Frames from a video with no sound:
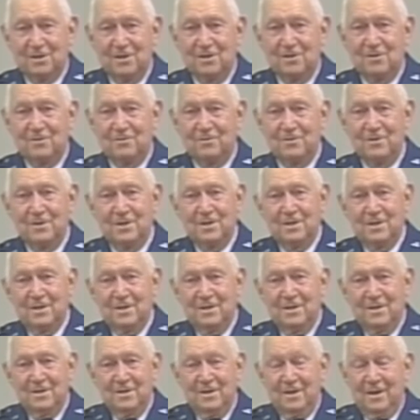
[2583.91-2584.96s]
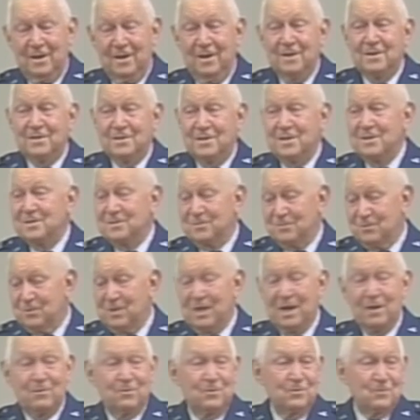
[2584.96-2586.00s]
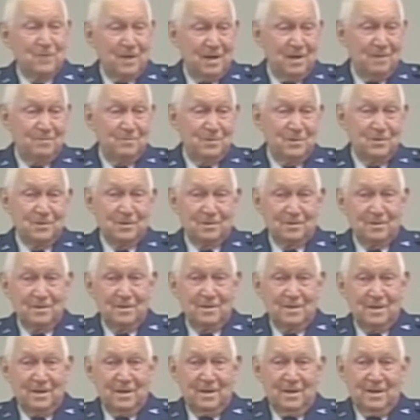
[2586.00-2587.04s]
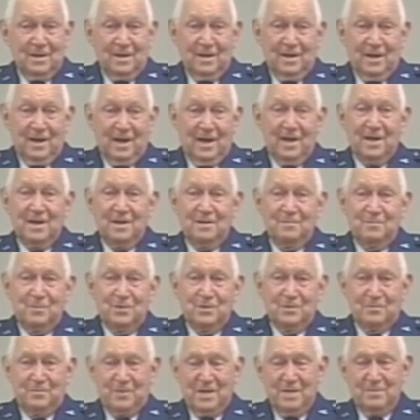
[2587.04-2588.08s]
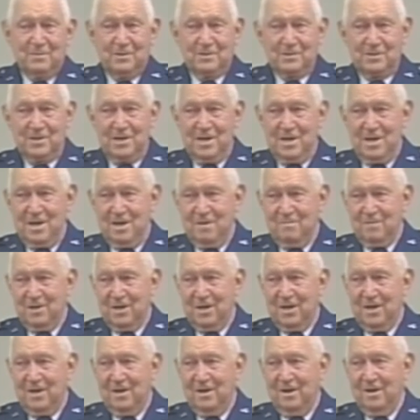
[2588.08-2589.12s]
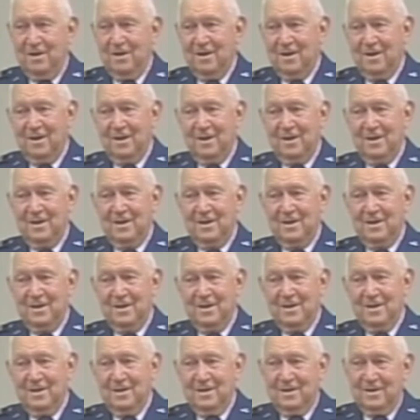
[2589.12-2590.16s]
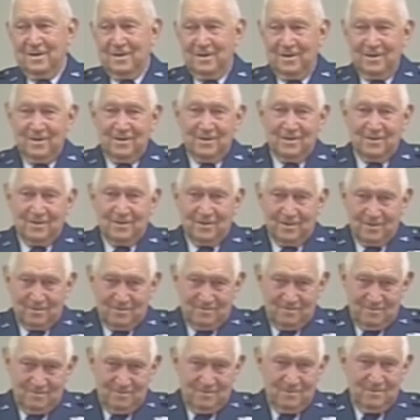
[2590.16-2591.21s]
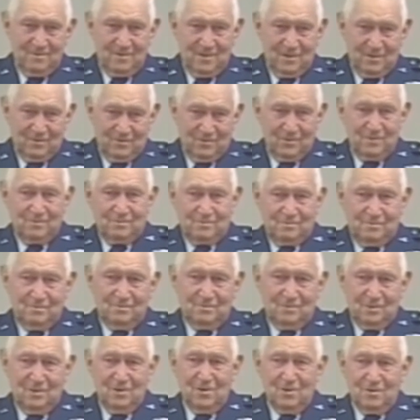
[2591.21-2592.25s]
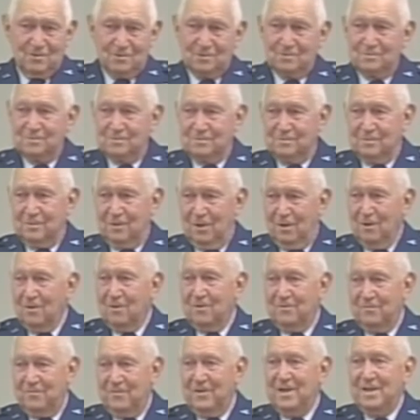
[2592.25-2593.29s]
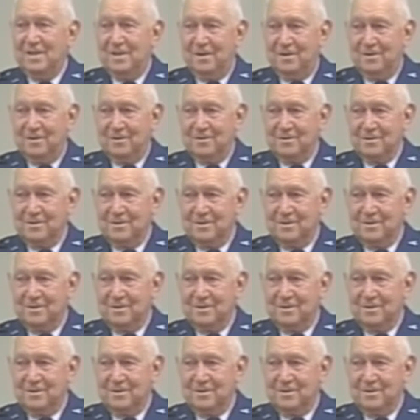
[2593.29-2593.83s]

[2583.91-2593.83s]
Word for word: gone. And incidentally, when I wrote that book, I didn't put people's name in there uh, that that would cause hard feelings,